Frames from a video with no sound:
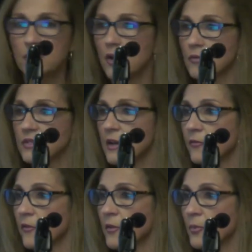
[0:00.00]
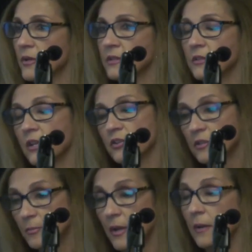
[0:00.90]
several of the
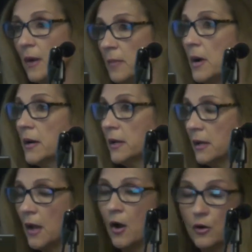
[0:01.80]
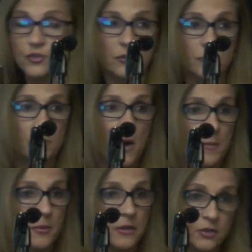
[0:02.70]
presentations, but among our general
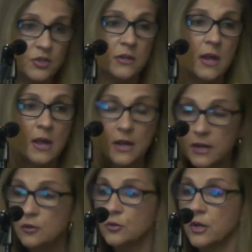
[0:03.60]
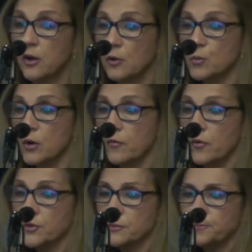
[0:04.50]
population, including our
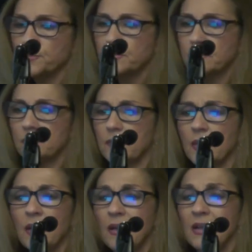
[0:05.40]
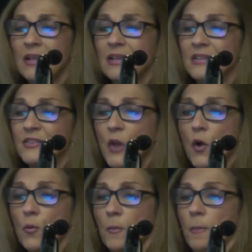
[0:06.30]
workforce.
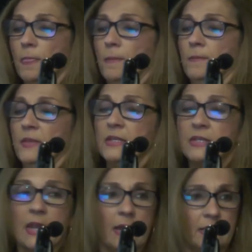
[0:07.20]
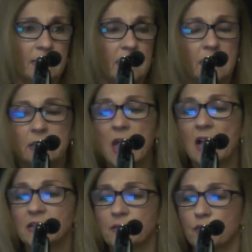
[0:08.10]
So these kids,
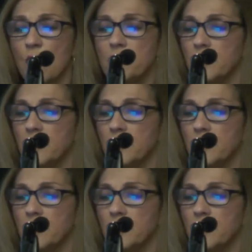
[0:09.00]
lots of trauma,